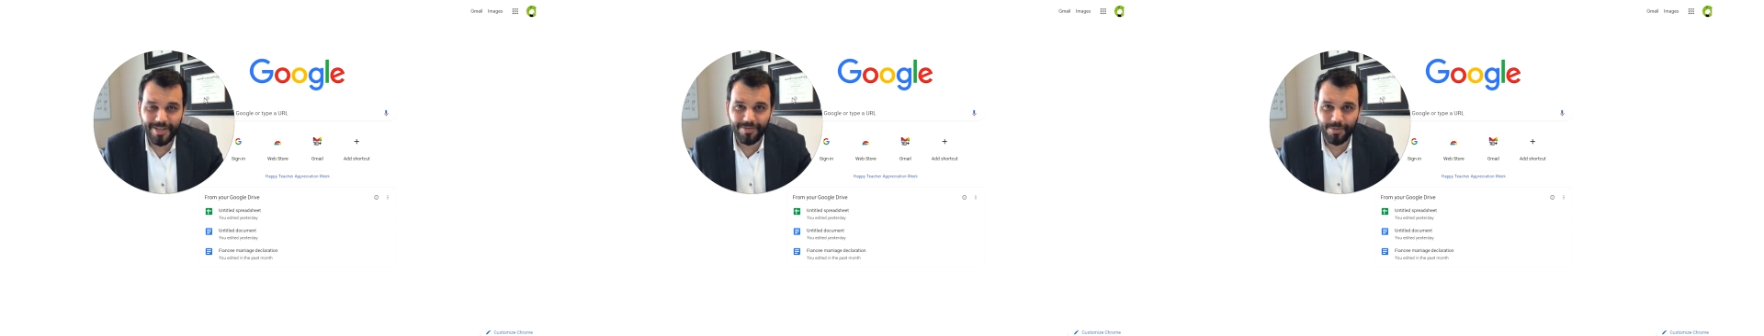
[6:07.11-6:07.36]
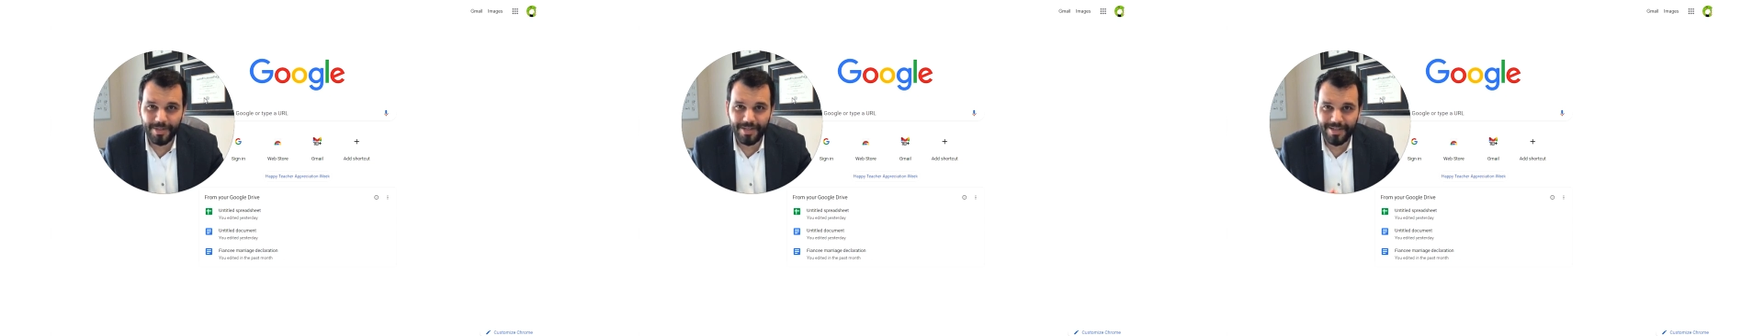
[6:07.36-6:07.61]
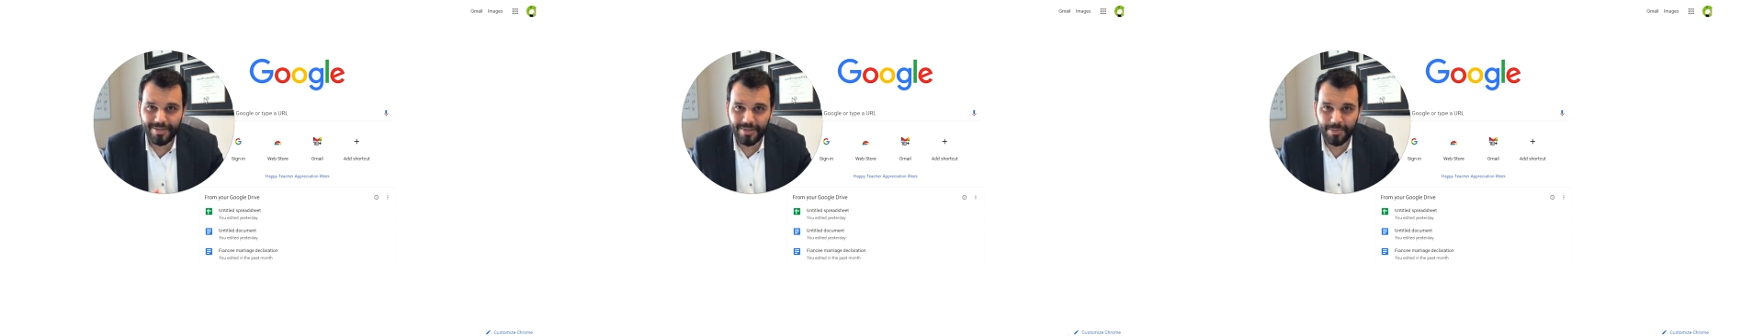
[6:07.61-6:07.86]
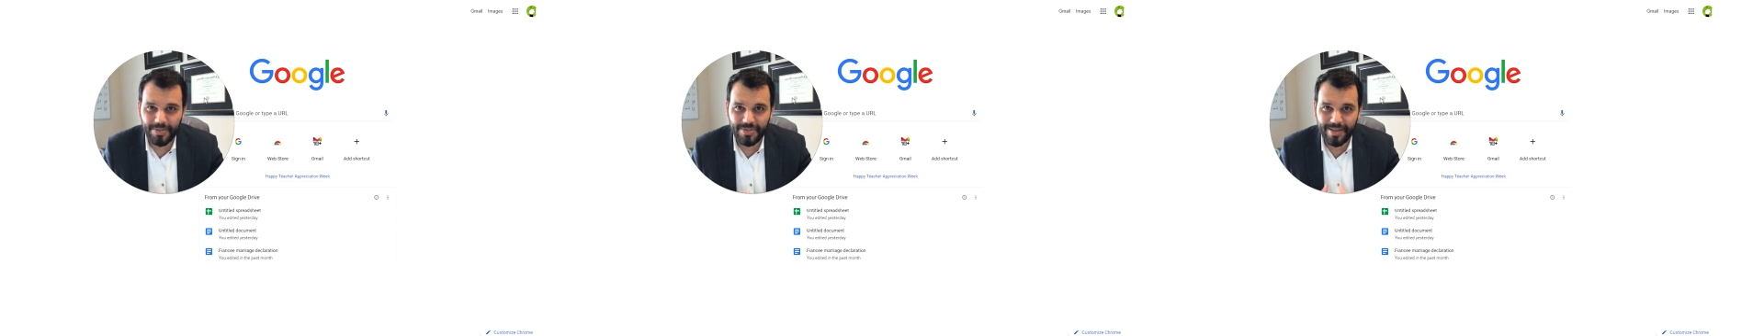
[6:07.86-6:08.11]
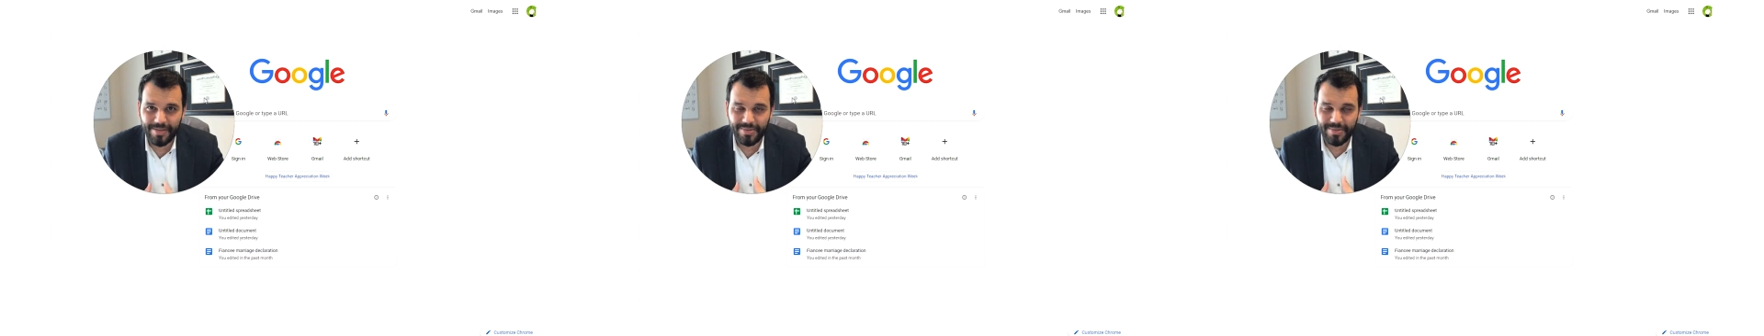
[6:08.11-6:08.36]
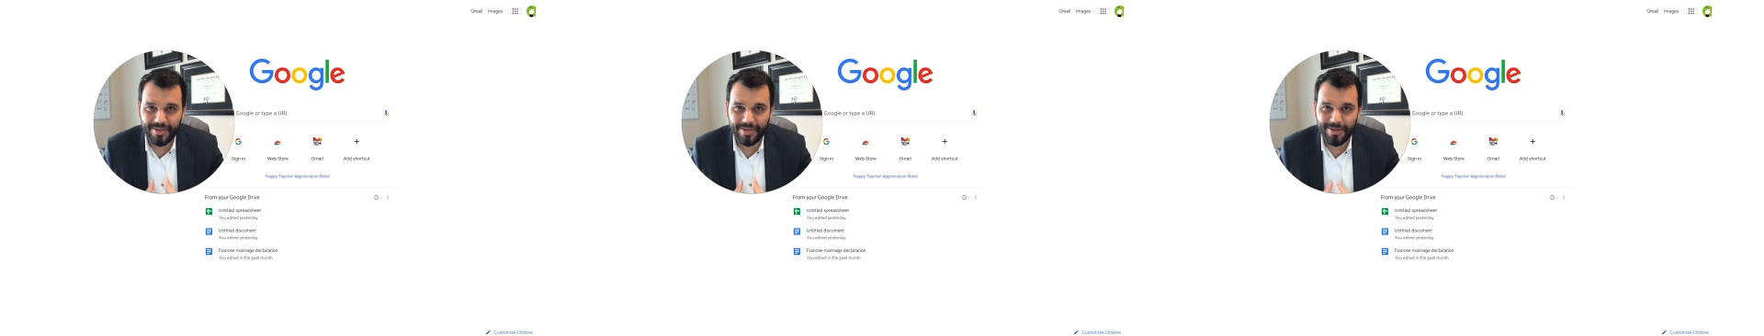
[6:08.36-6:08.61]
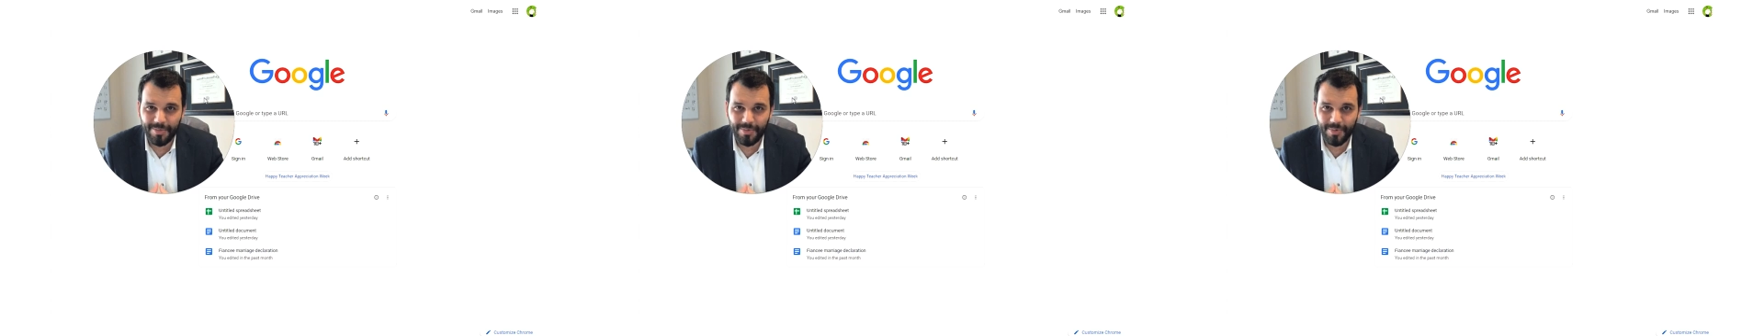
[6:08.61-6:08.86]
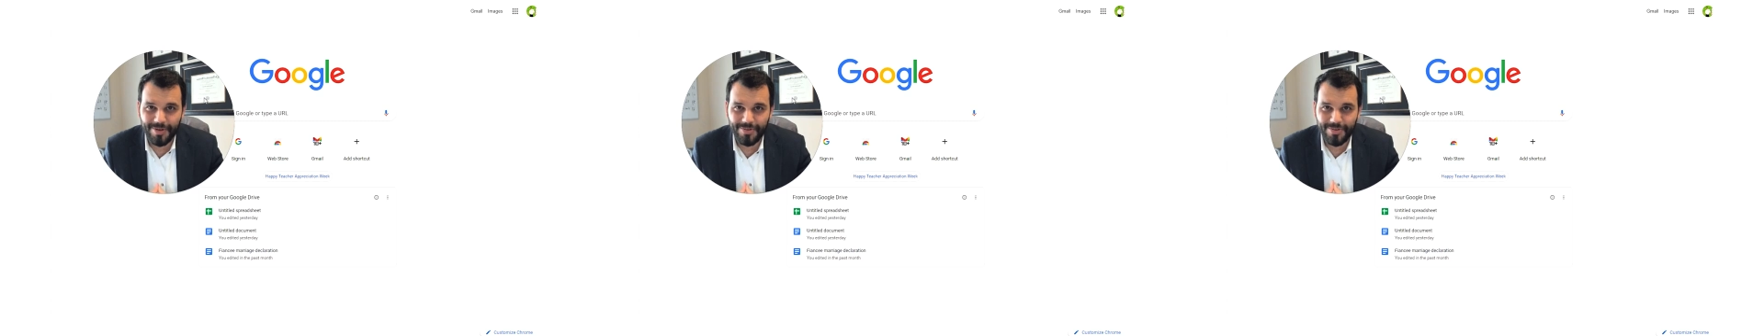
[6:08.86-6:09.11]
and avoid costly mistakes on your
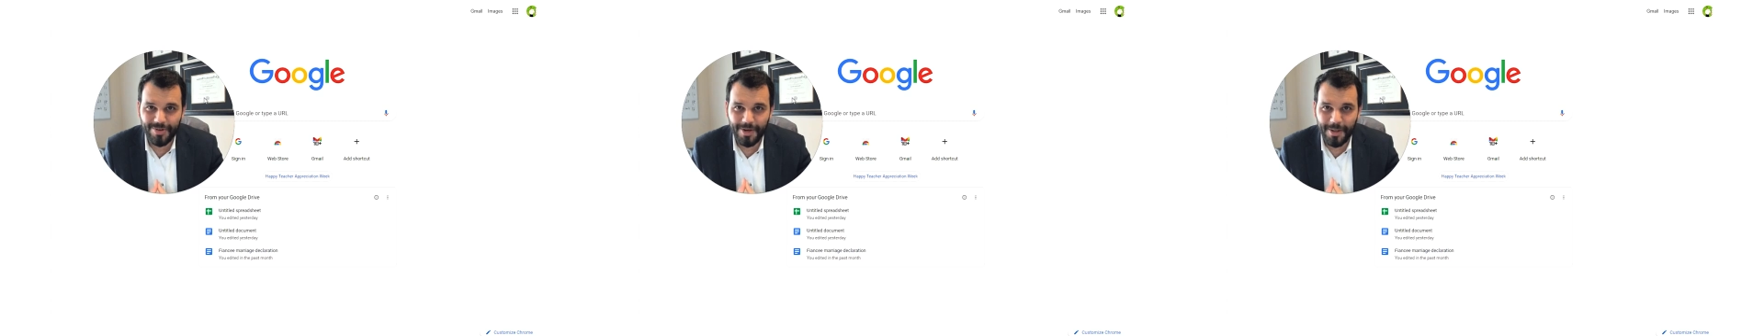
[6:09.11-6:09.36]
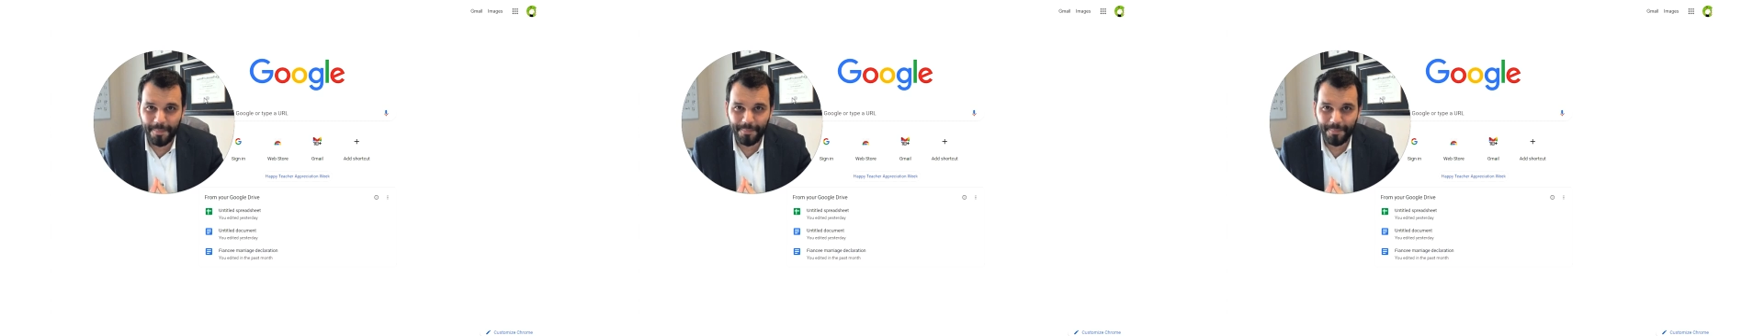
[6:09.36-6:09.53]
immigration journey.